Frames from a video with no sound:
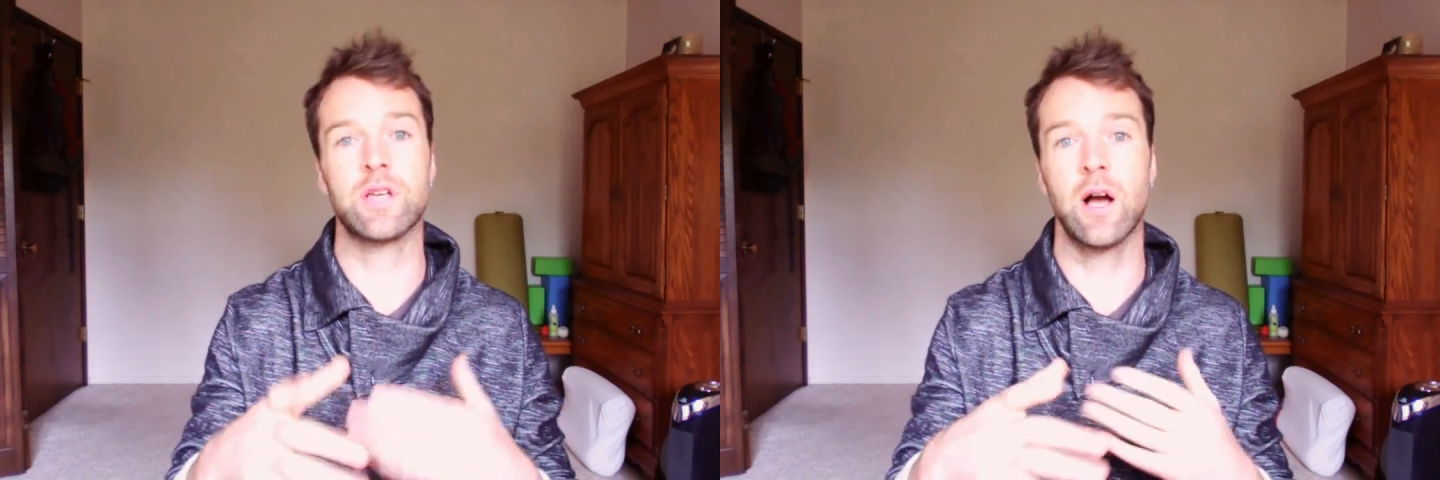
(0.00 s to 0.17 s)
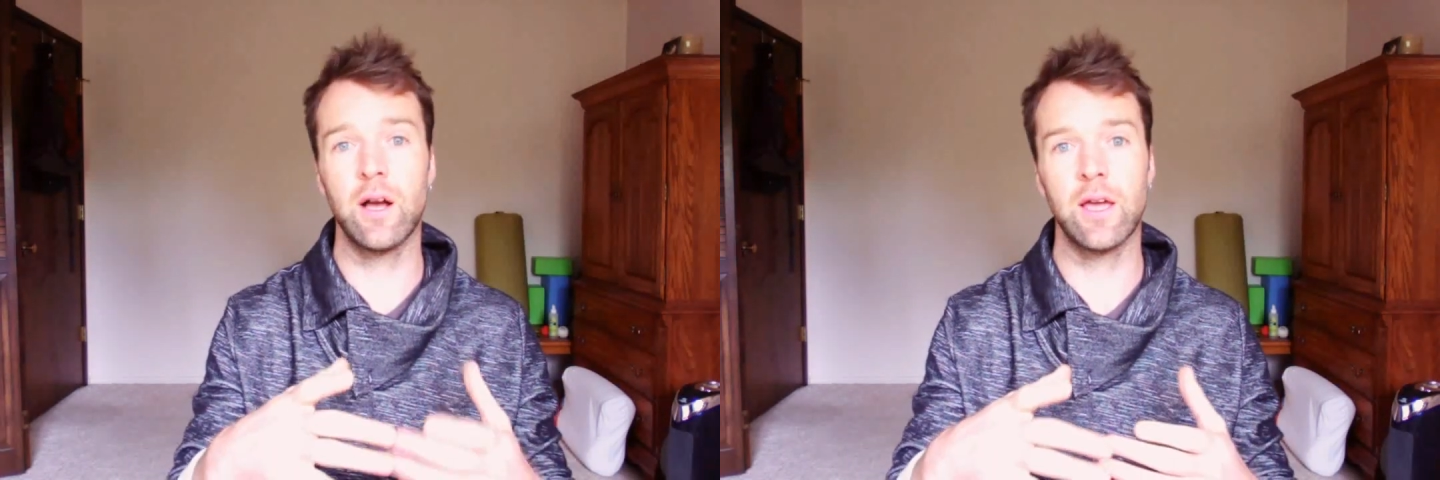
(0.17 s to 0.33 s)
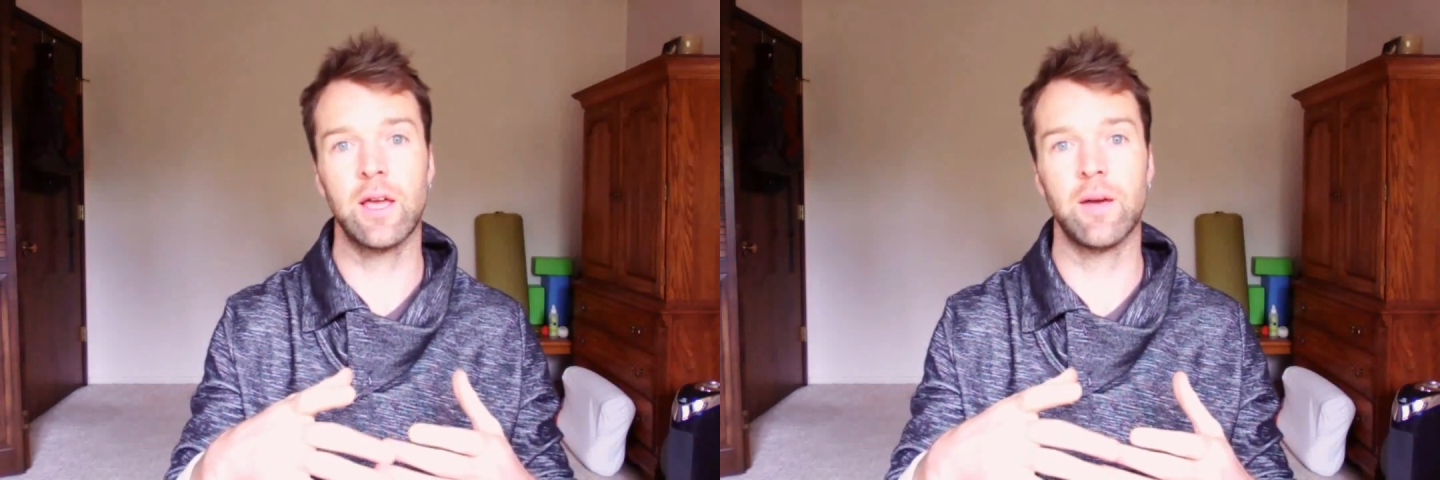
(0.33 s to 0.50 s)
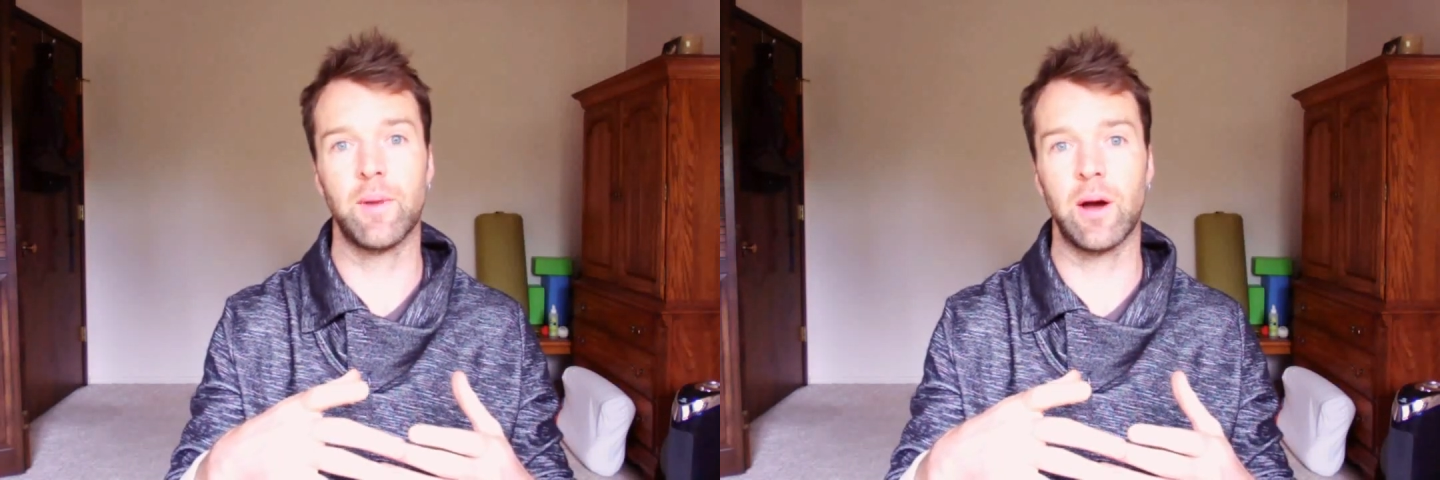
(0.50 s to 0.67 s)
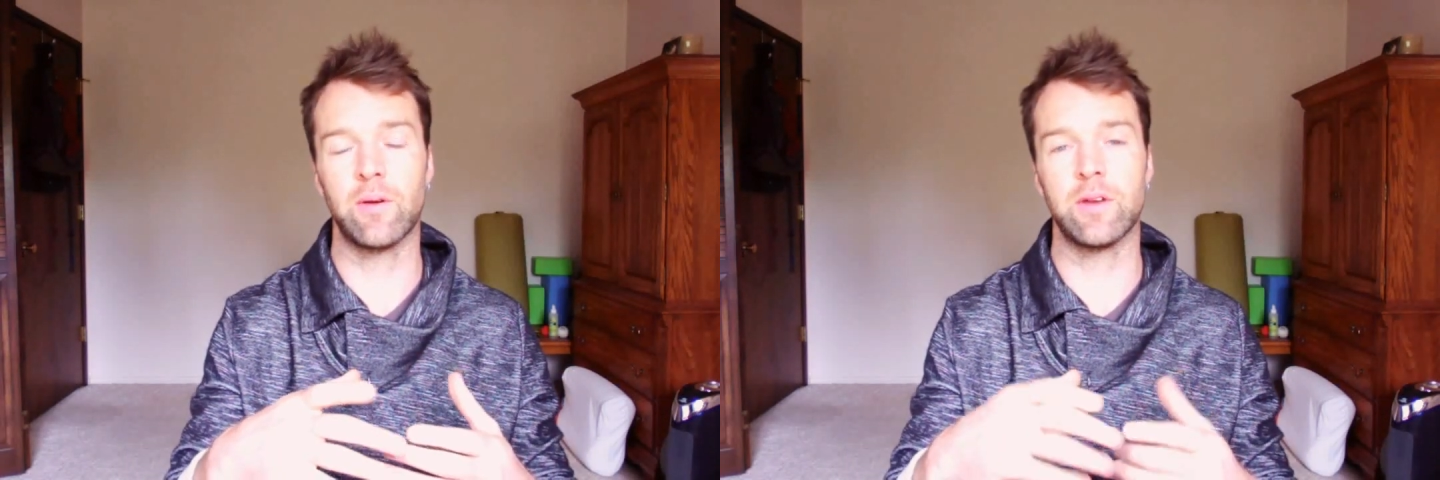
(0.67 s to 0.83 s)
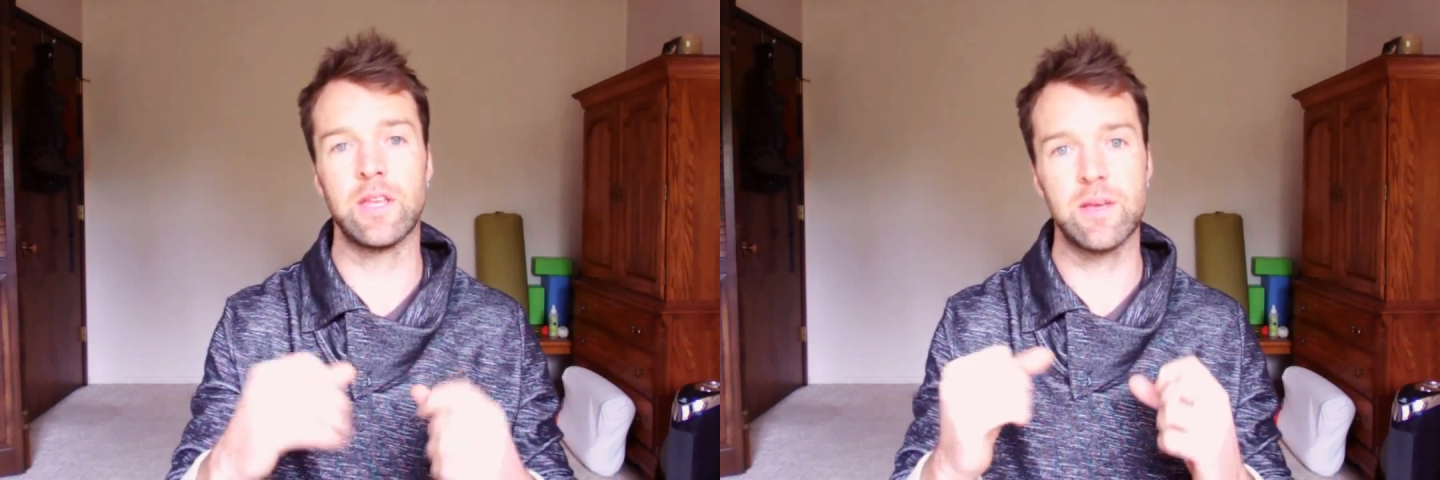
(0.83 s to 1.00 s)
talking
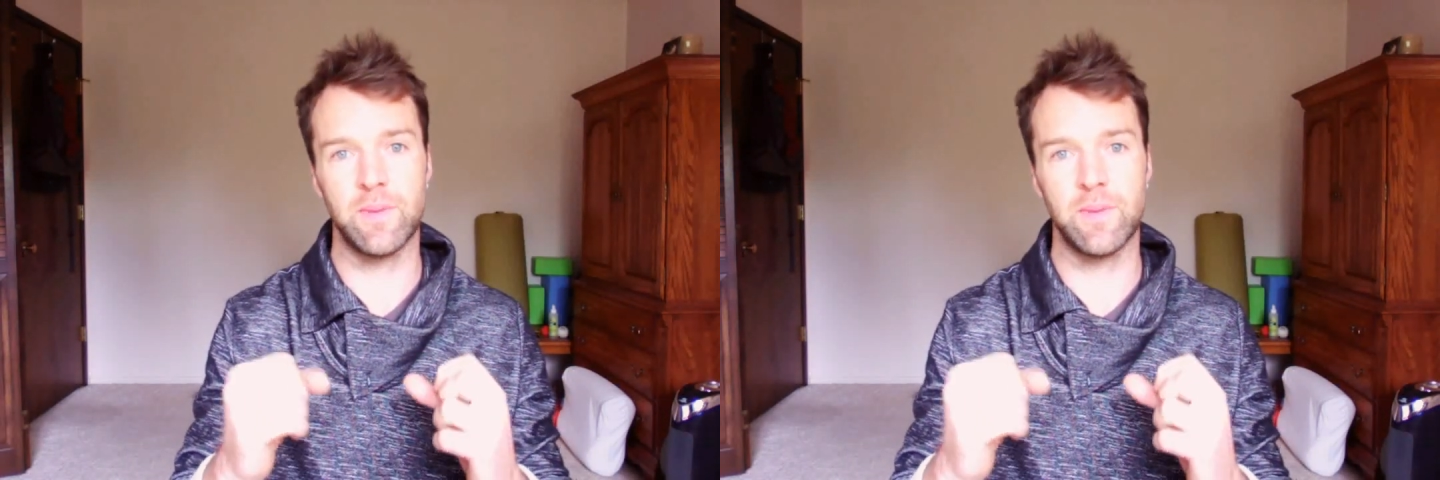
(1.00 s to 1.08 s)
about knee